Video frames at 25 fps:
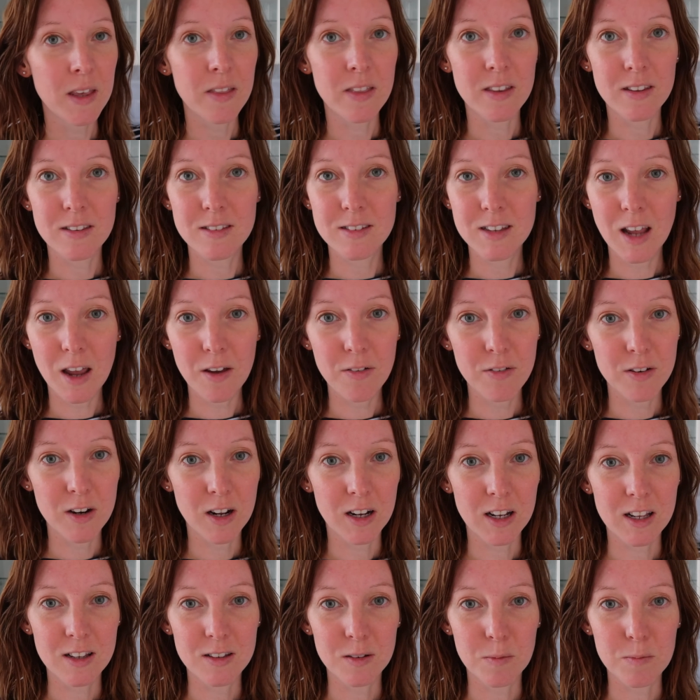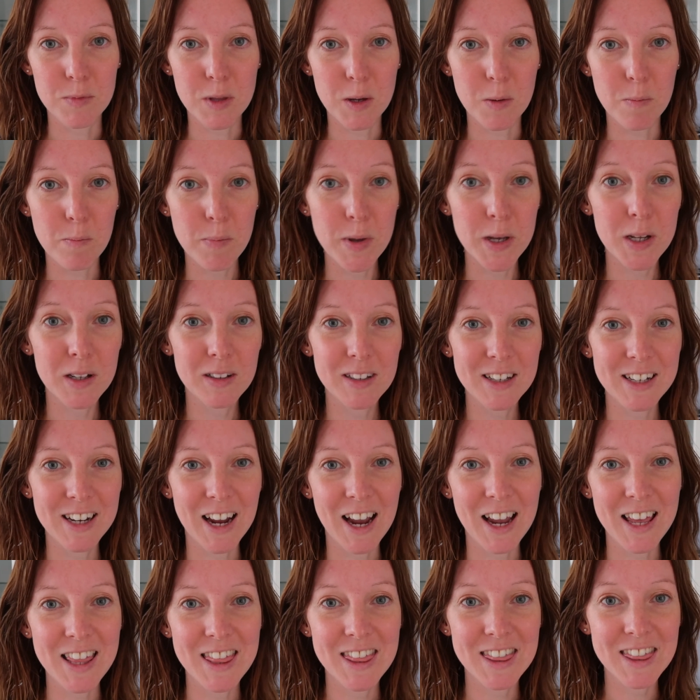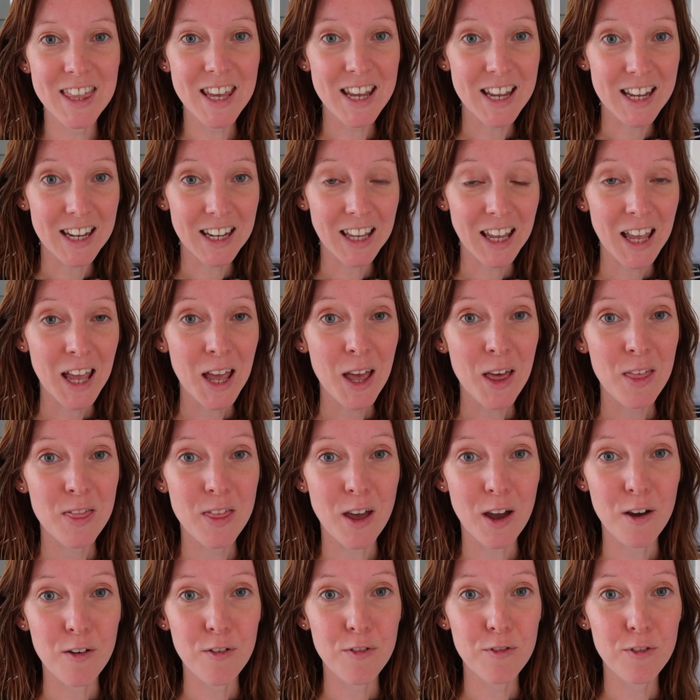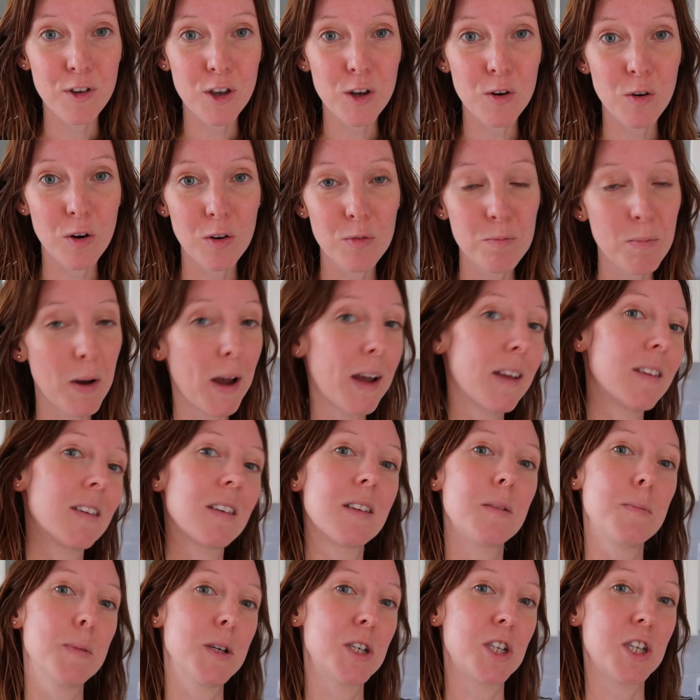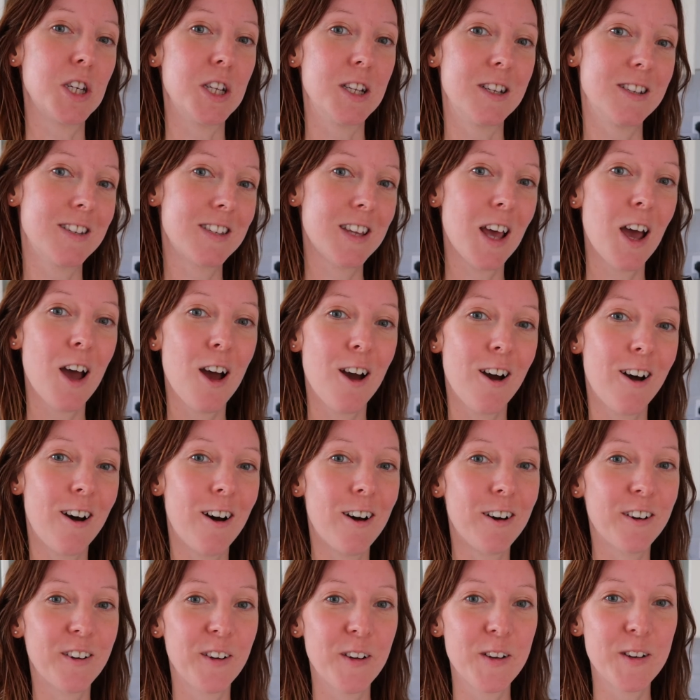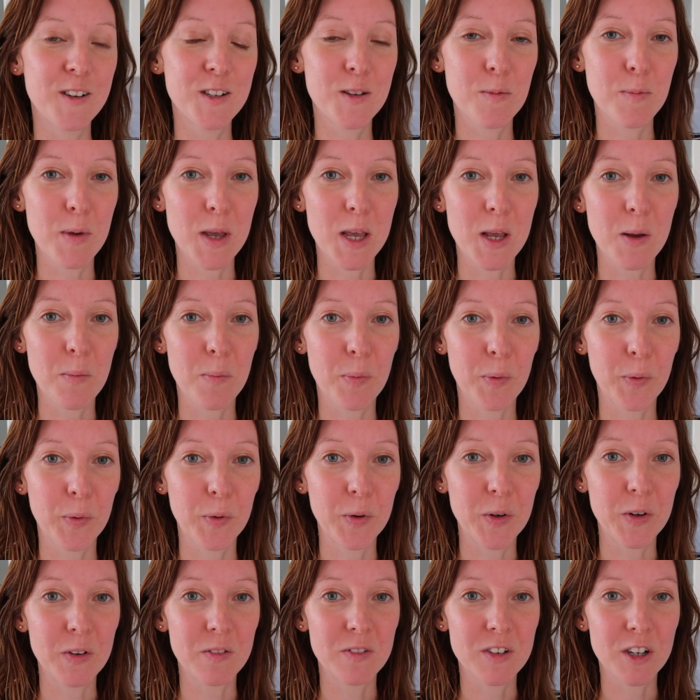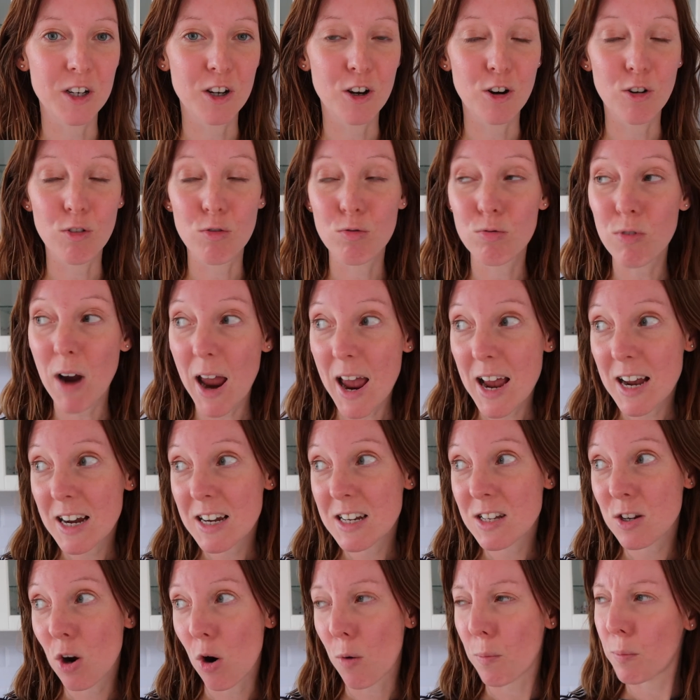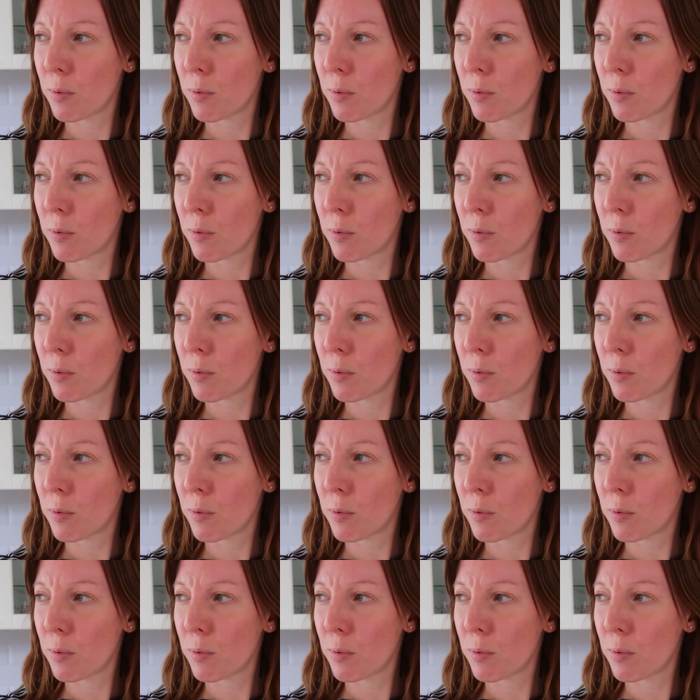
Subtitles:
There's definitely something building. I think that a few of my suspicions are going to be proven correct.